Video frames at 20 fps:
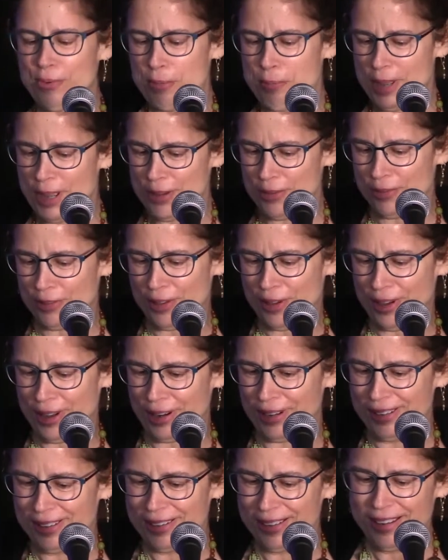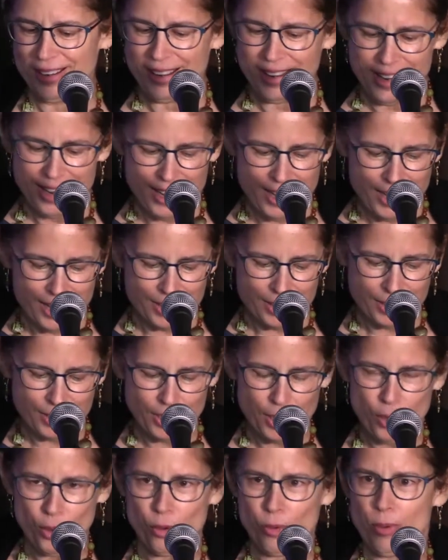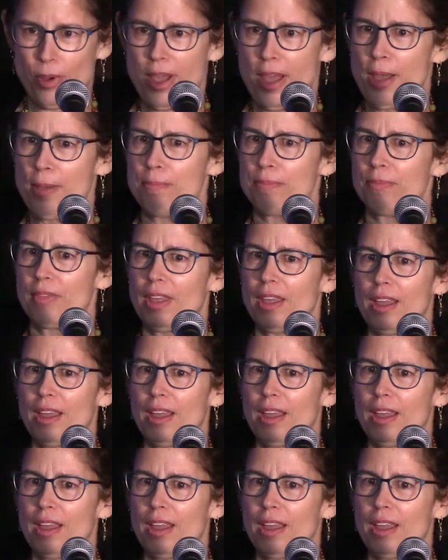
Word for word: than we may have thought. So um,